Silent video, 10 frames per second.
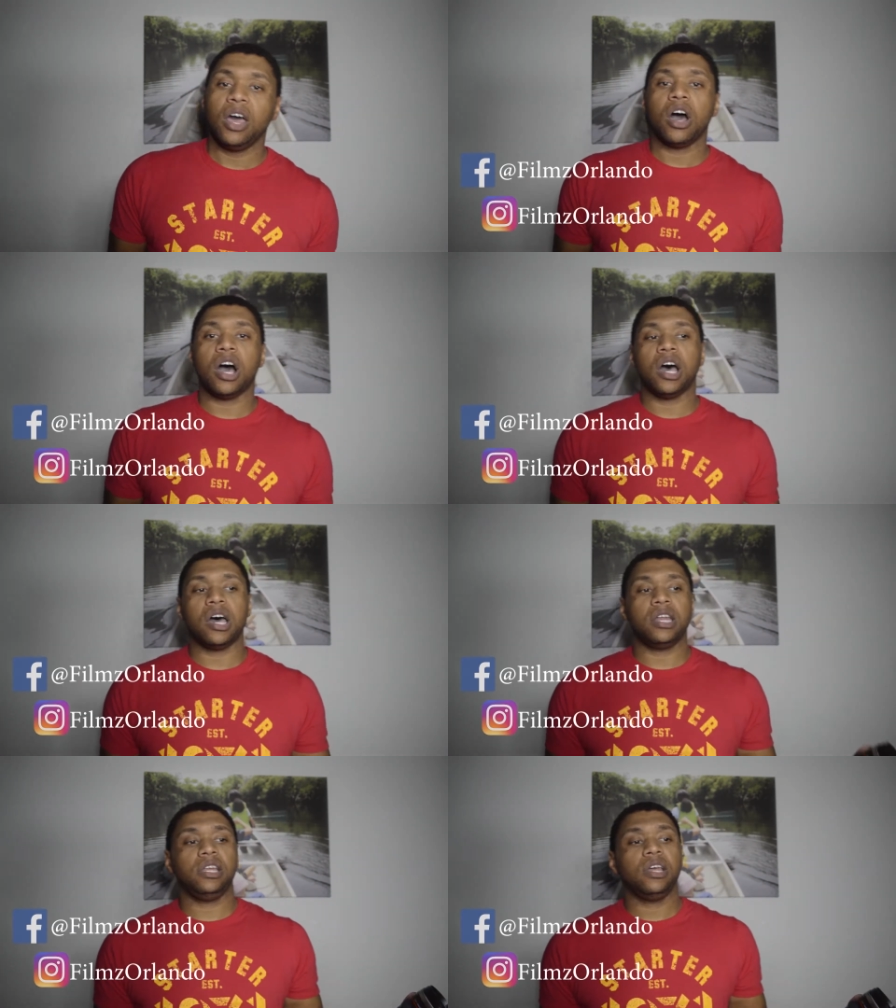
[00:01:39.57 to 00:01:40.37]

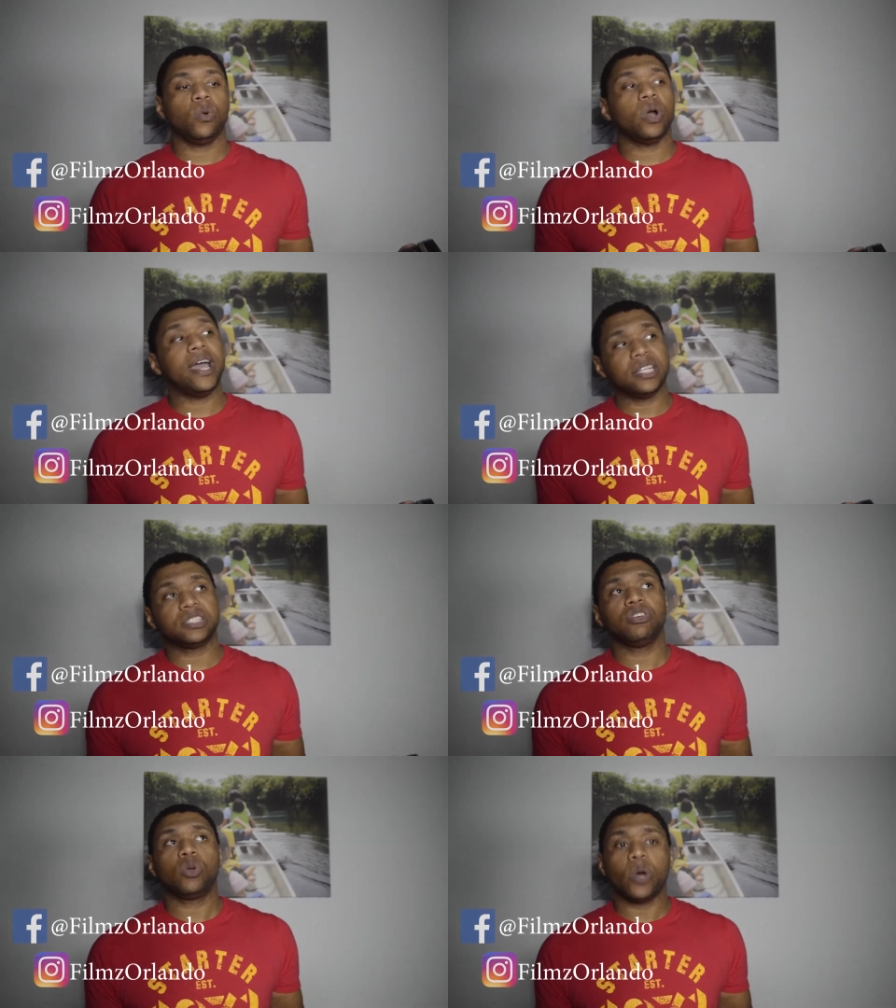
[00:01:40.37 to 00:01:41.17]

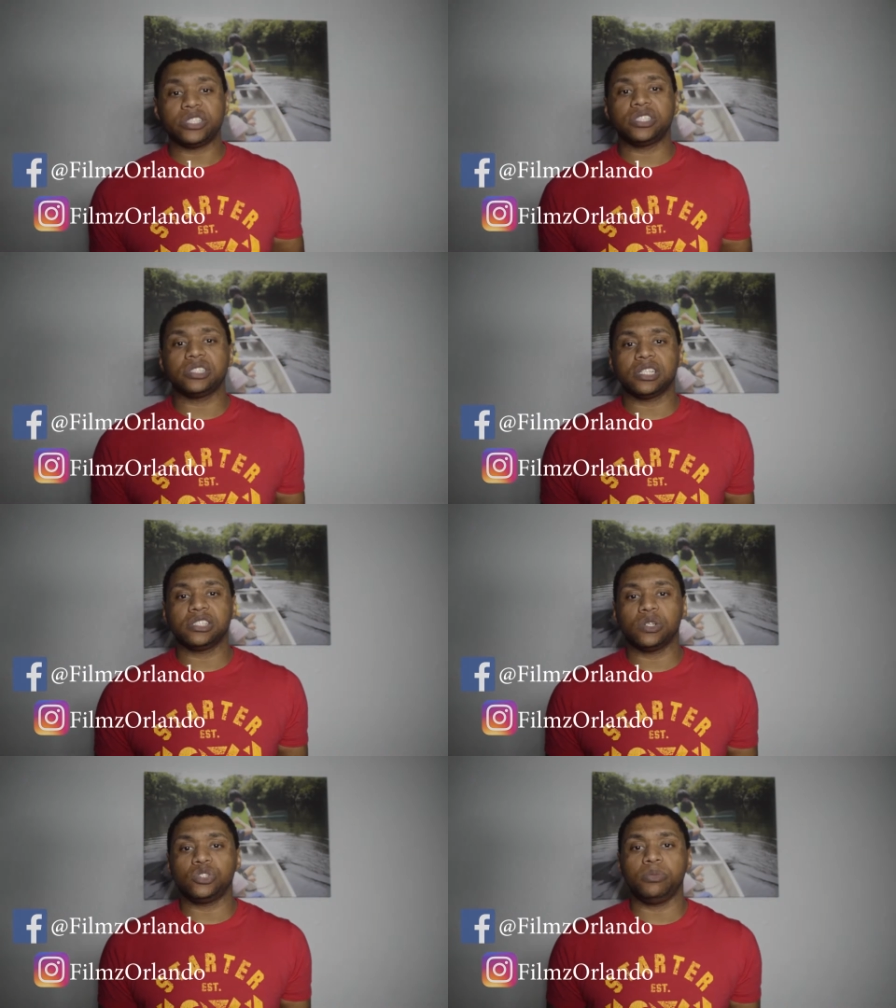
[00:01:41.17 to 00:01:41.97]
answering questions on
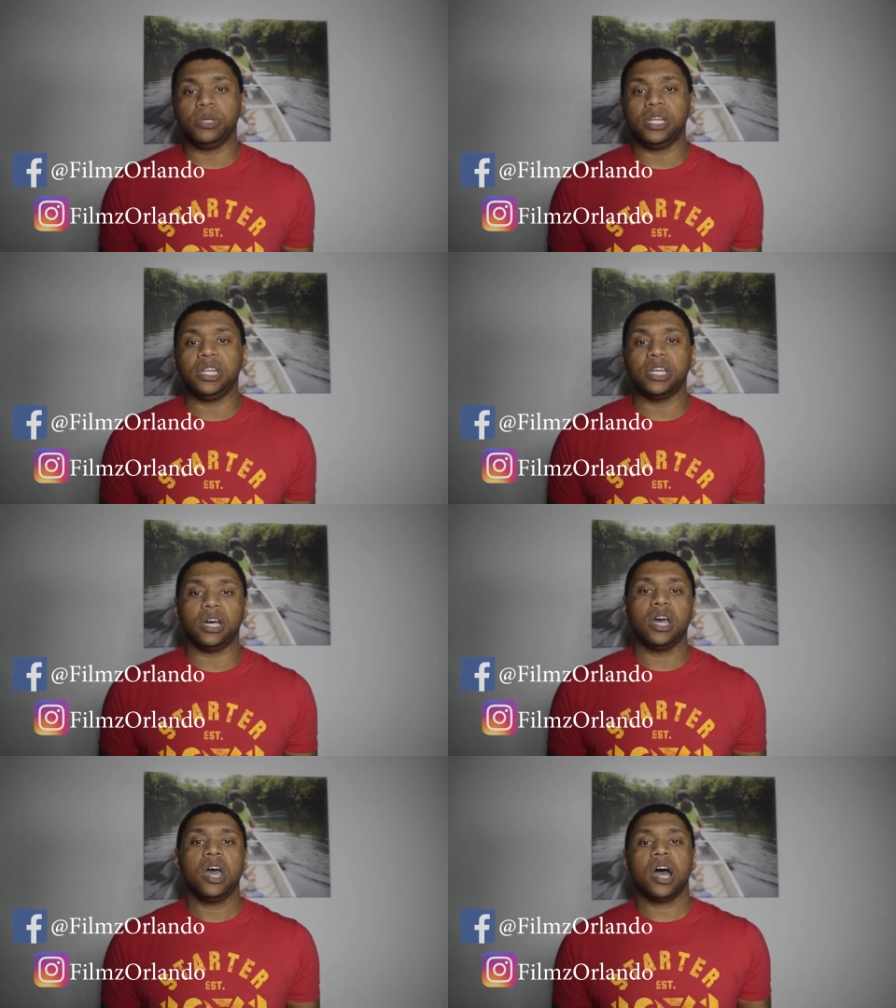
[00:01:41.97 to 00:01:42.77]
social
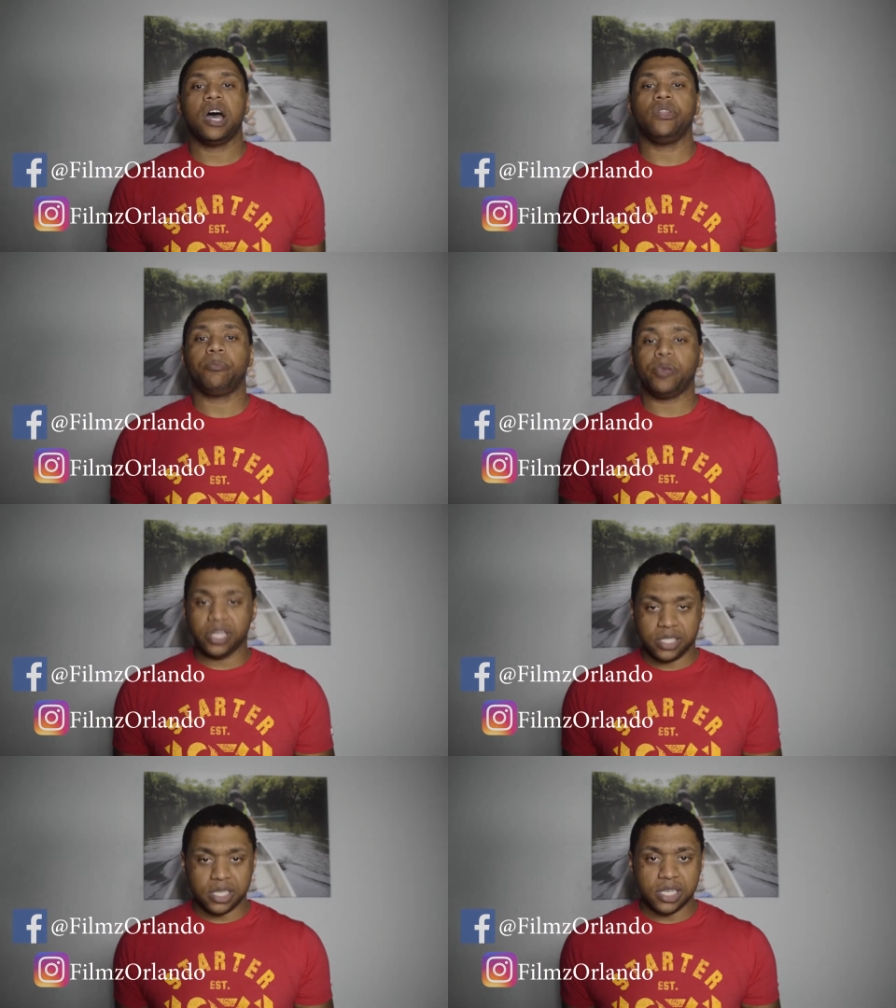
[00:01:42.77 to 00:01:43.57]
media, on the
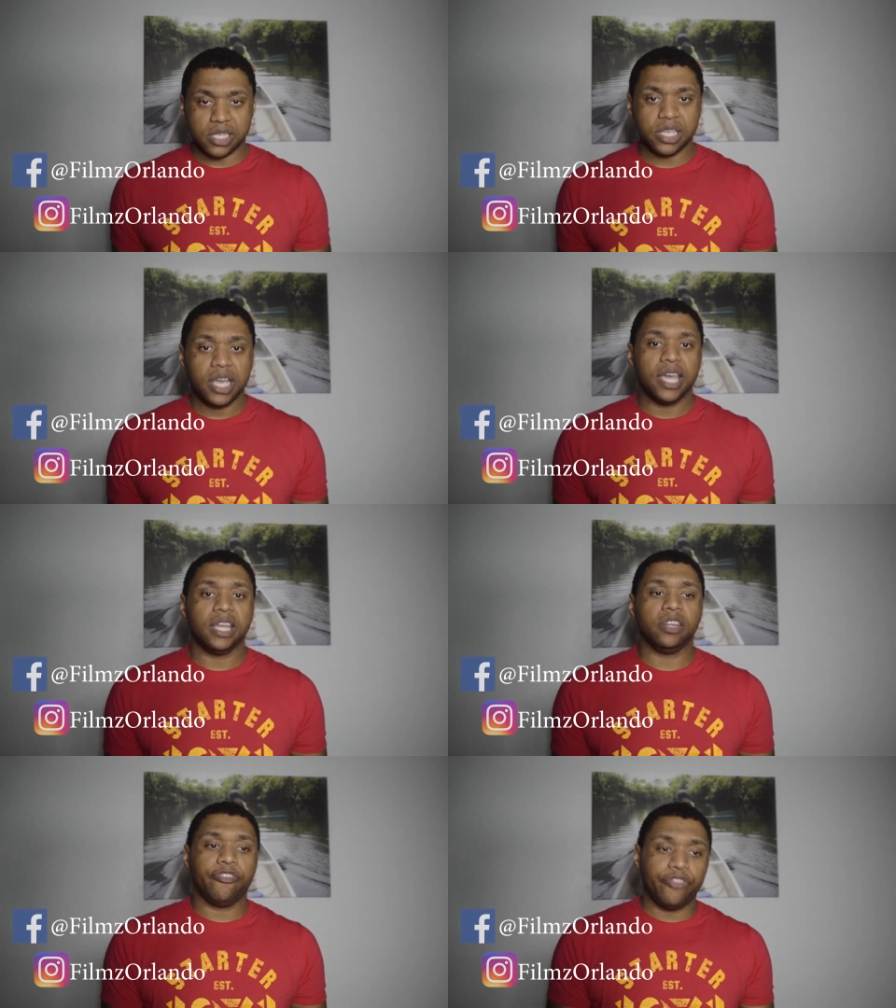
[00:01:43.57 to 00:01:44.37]
places
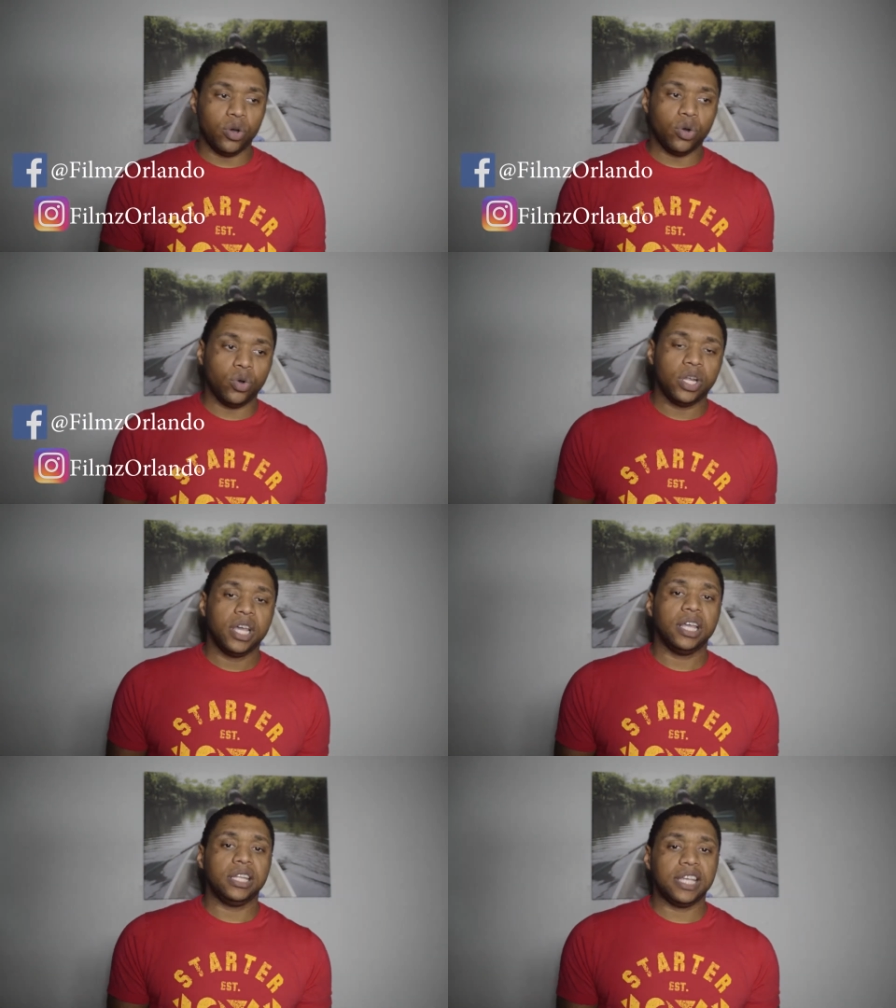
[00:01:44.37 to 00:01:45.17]
and the
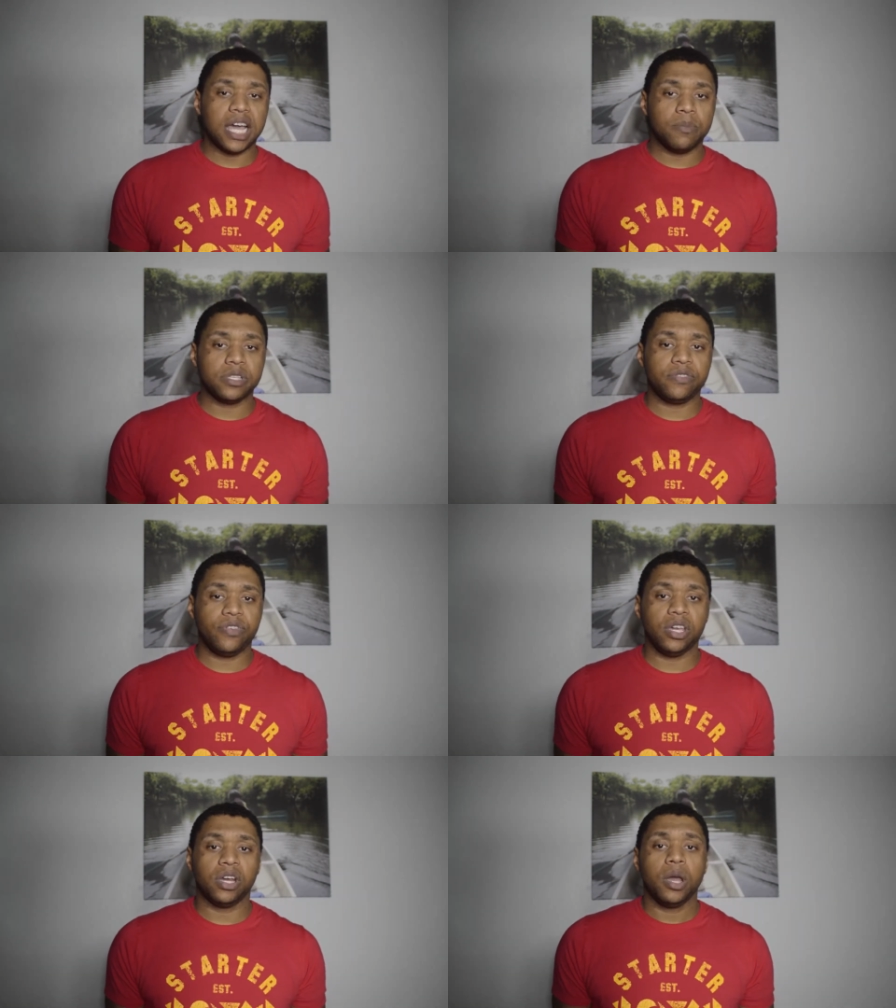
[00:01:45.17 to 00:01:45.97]
food and the
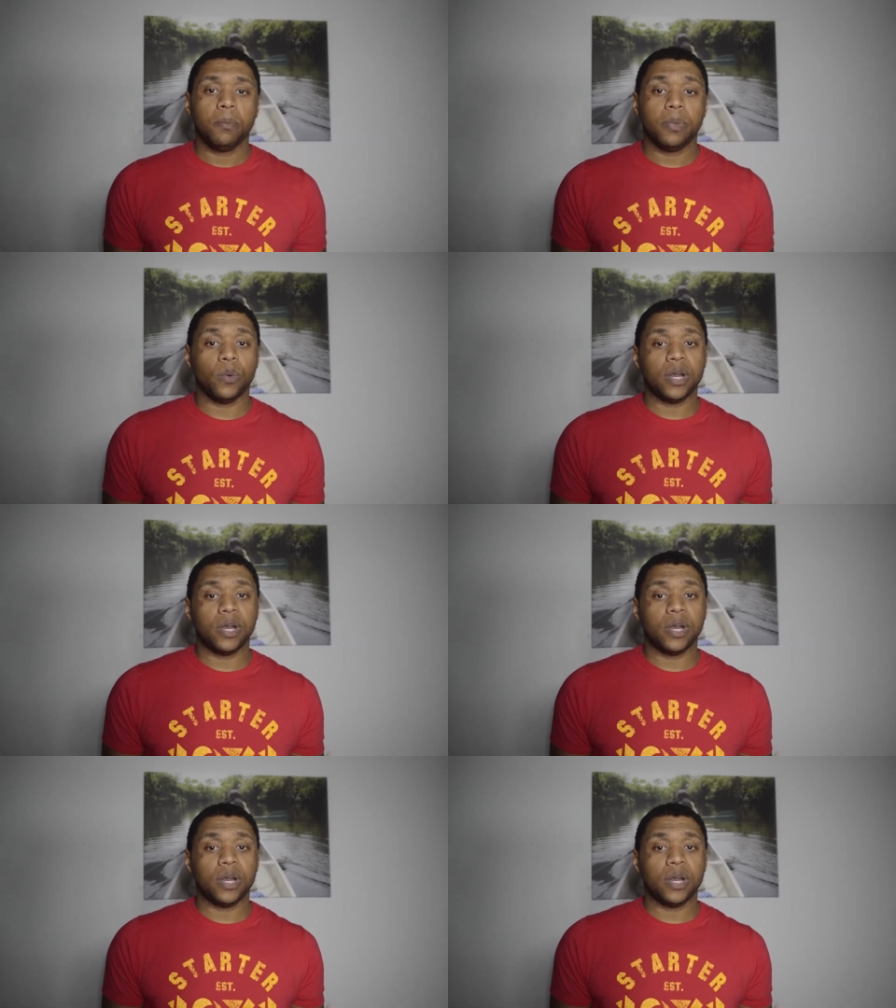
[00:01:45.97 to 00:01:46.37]
atmosphere, but